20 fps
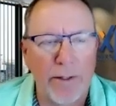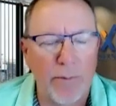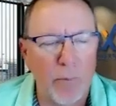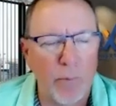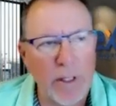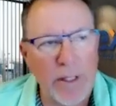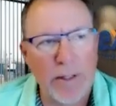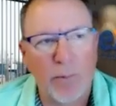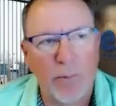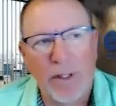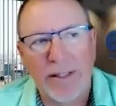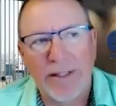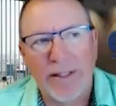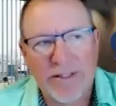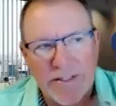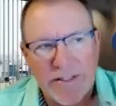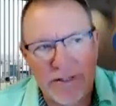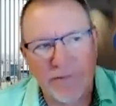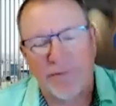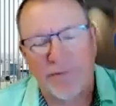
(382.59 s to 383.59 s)
And we
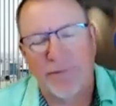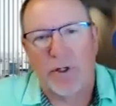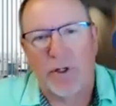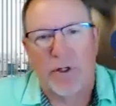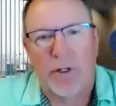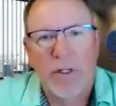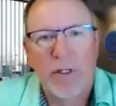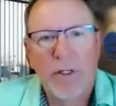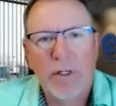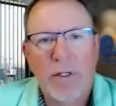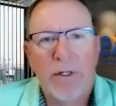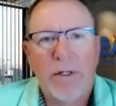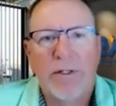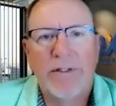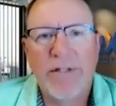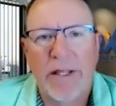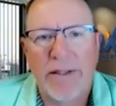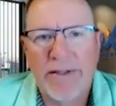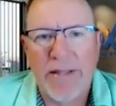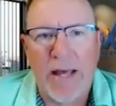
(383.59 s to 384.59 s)
list it for
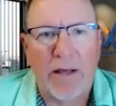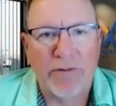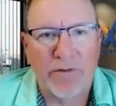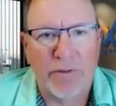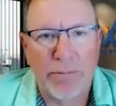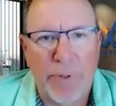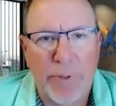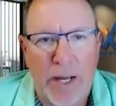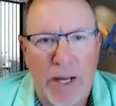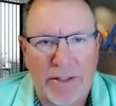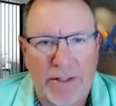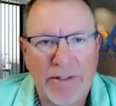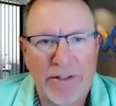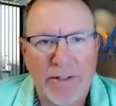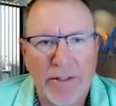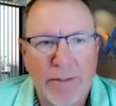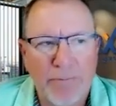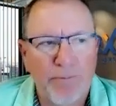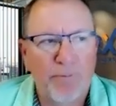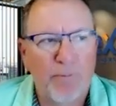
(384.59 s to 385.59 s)
10,000
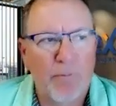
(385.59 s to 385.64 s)
bucks.